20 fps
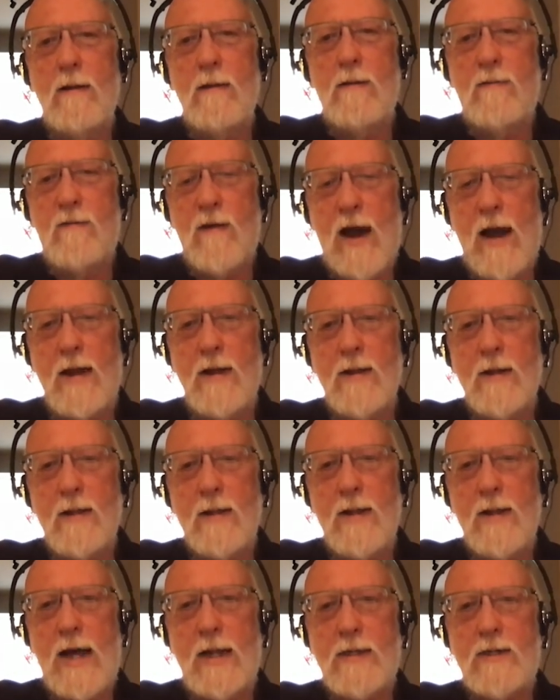the
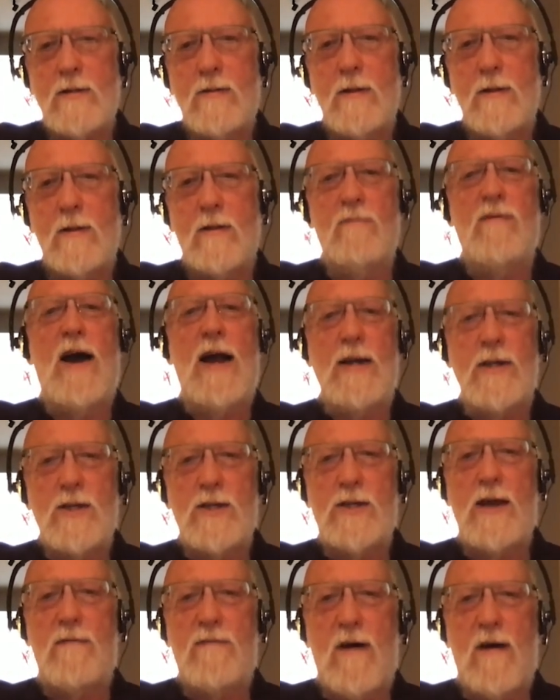
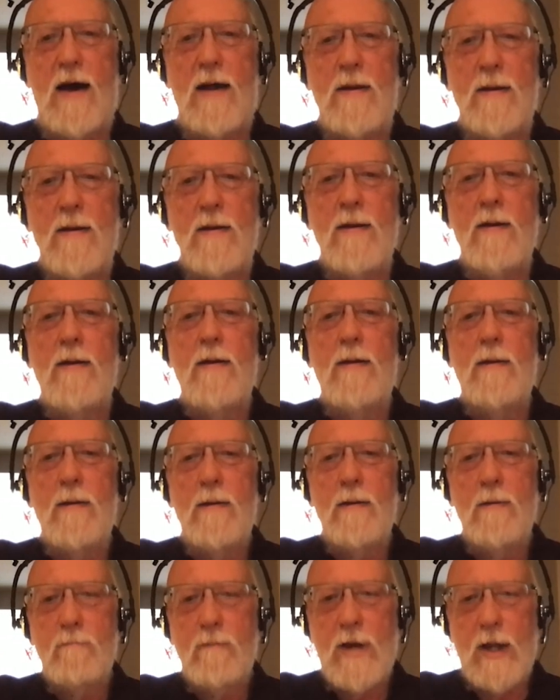Weihenstephan
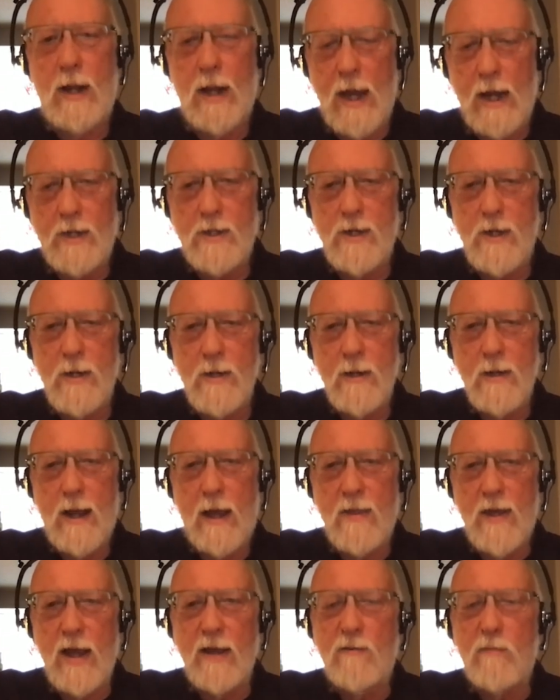collection.
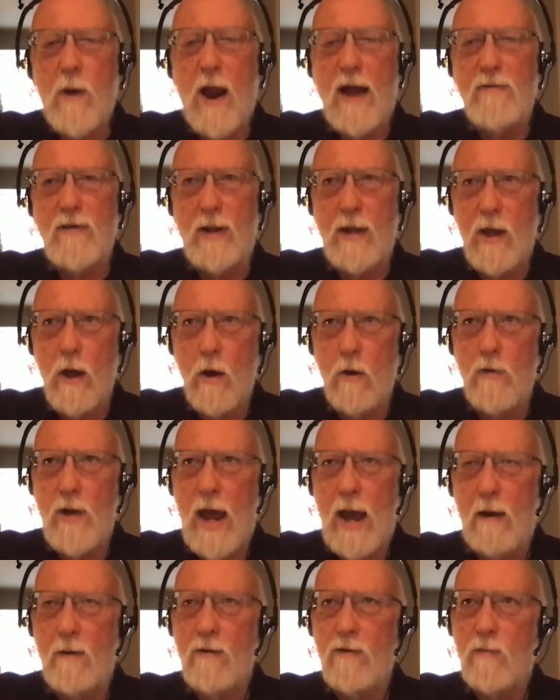I think it's privately owned
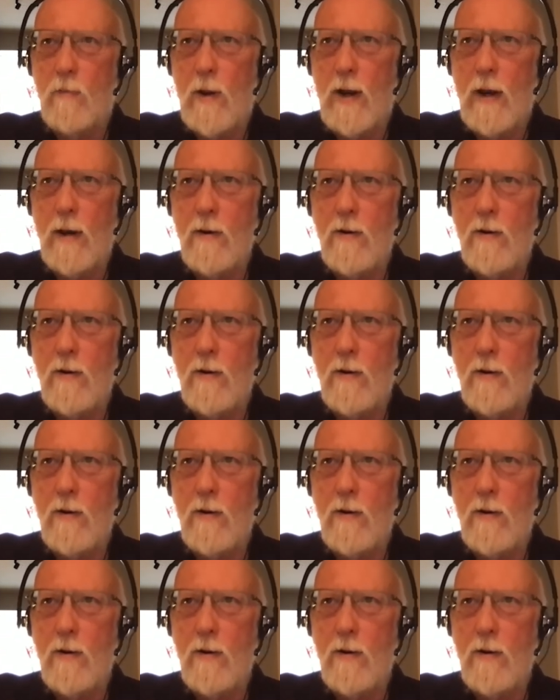now, is what I